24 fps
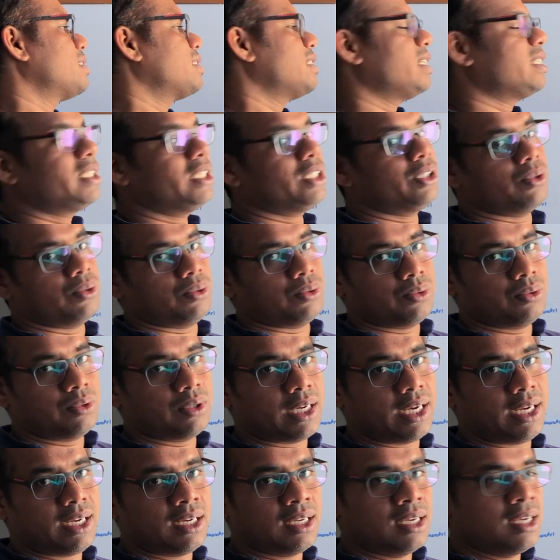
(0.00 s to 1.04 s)
62,
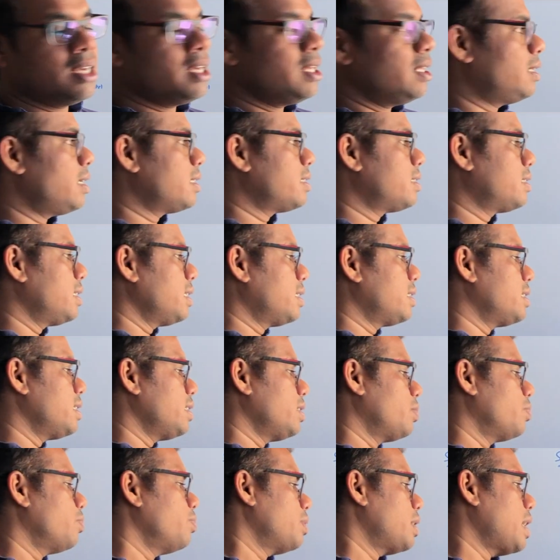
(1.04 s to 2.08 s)
right? That's
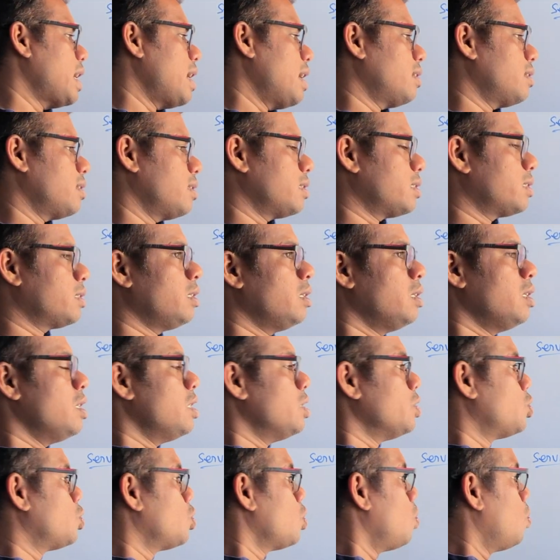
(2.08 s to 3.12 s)
62 characters.
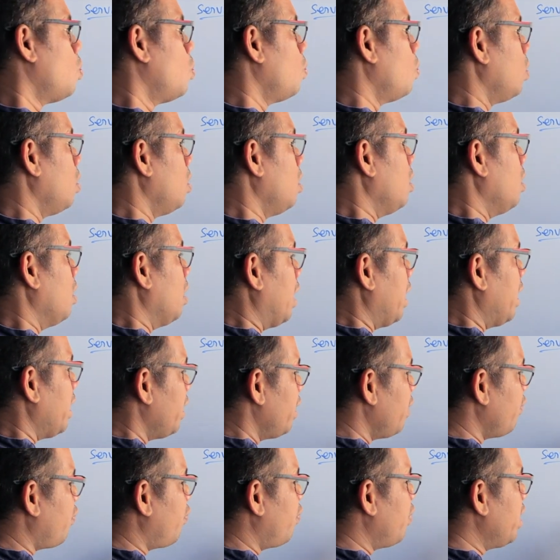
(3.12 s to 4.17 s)
So
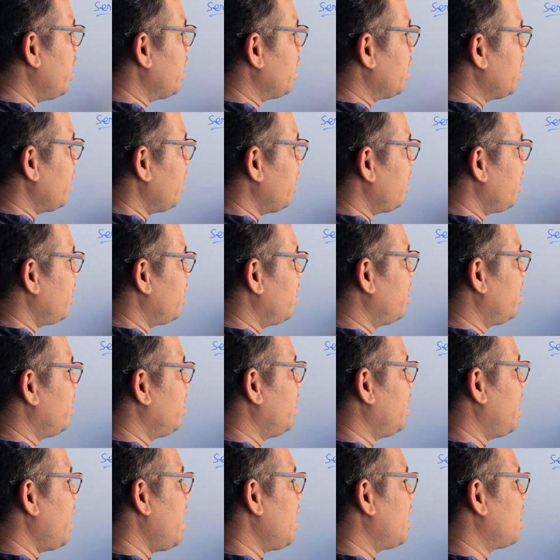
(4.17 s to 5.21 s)
if we
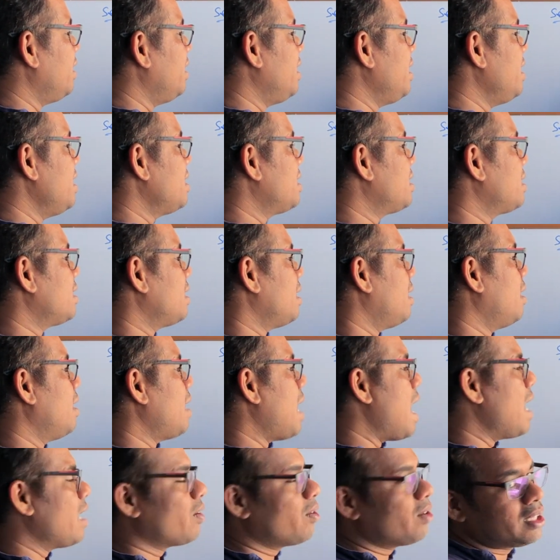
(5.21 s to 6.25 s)
take this
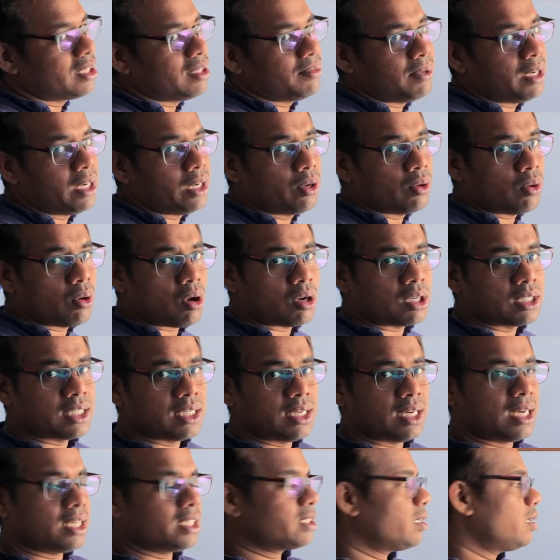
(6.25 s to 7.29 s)
algorithm into
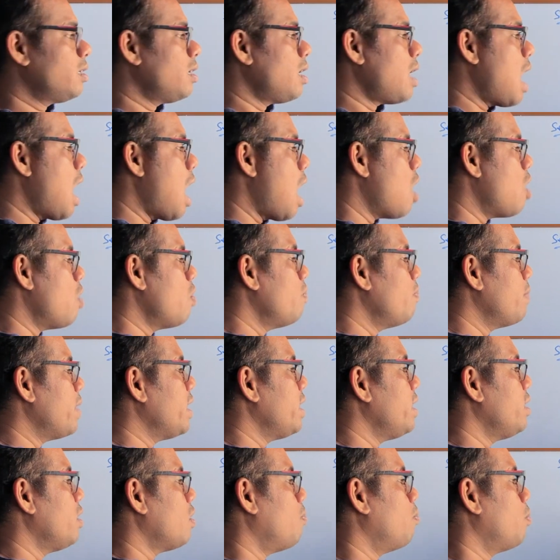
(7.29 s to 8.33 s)
consideration, how
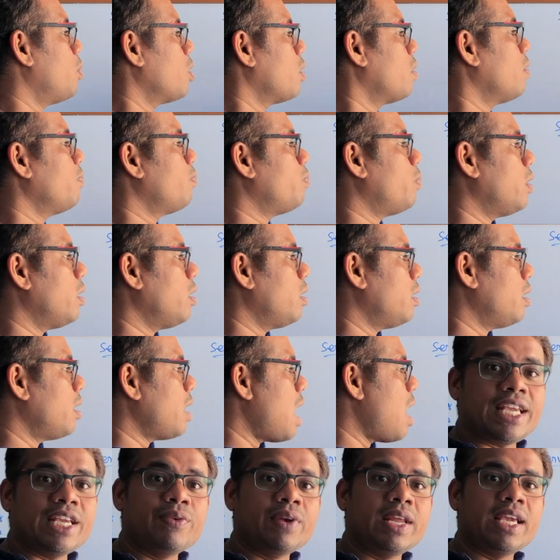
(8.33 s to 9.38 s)
many number of
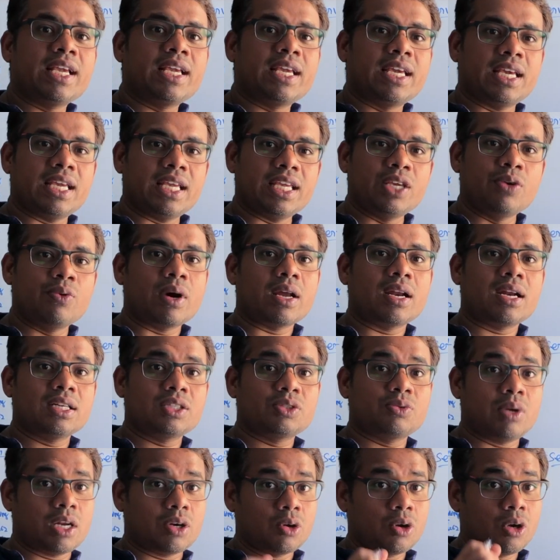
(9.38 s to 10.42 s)
unique URLs
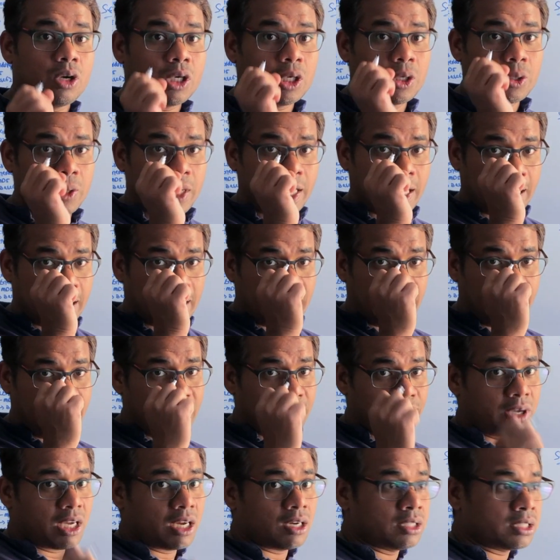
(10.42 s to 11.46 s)
we are going to get,
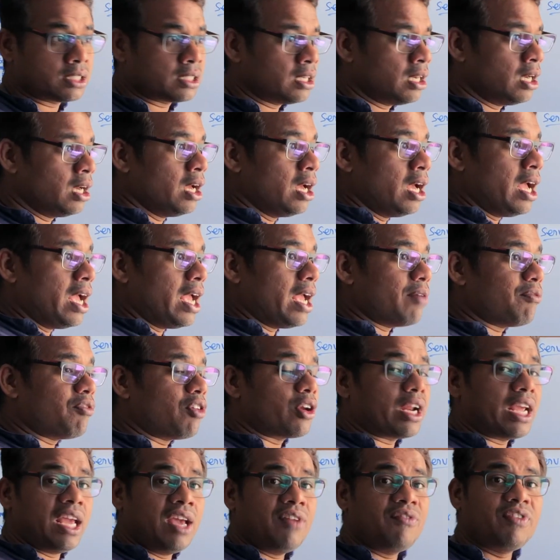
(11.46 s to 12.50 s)
right? Because
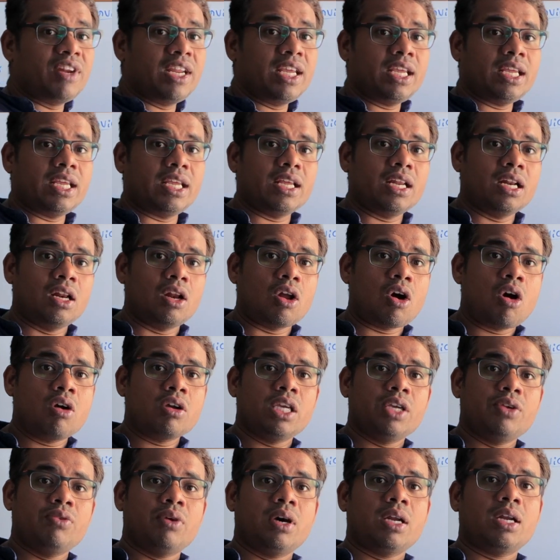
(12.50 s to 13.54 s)
for every long
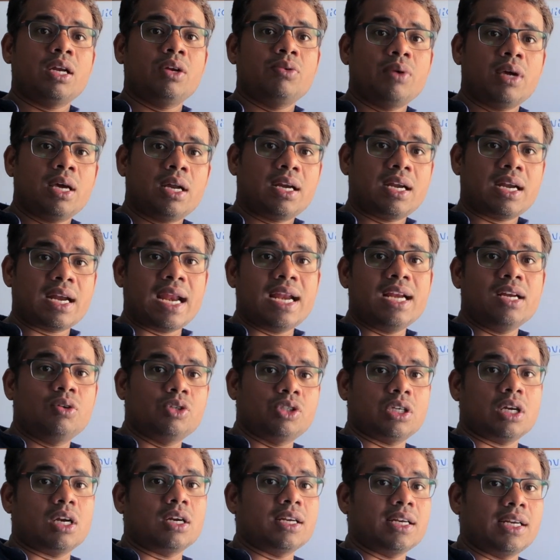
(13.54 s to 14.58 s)
URL we are trying to
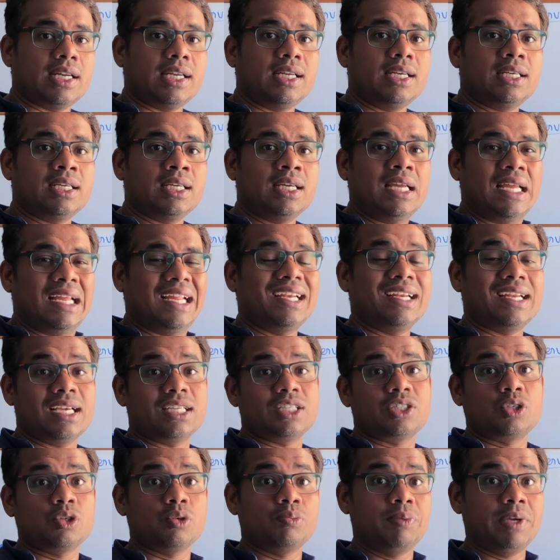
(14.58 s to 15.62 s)
shorten it, it
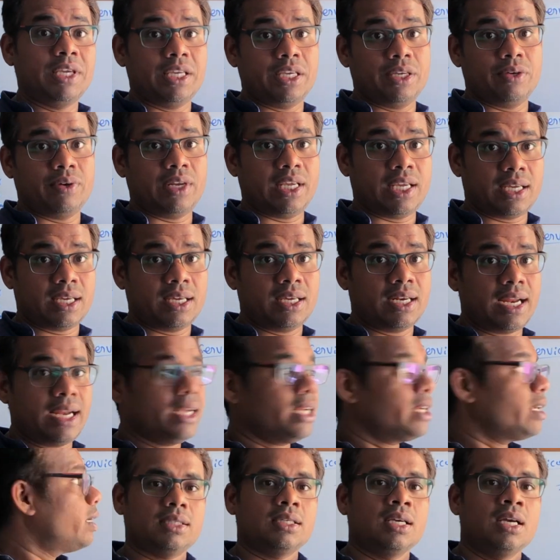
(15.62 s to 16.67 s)
has to be unique, right?